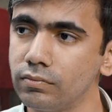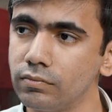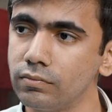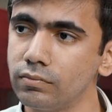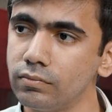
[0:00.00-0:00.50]

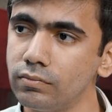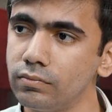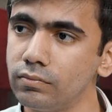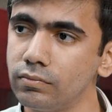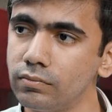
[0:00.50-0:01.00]

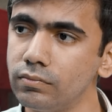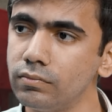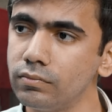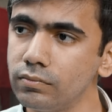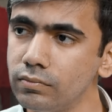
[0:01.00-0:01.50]

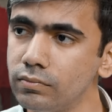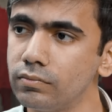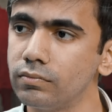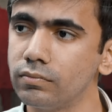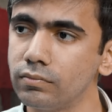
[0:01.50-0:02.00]

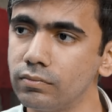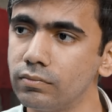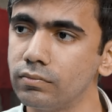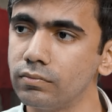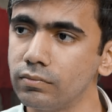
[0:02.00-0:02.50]

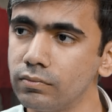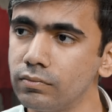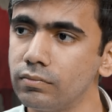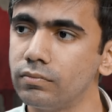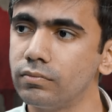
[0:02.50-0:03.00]

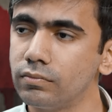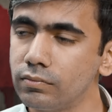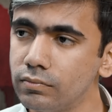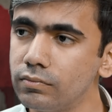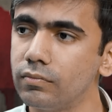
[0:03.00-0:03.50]

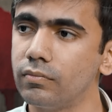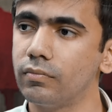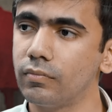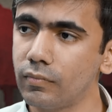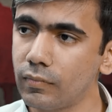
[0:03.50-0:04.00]
(silent)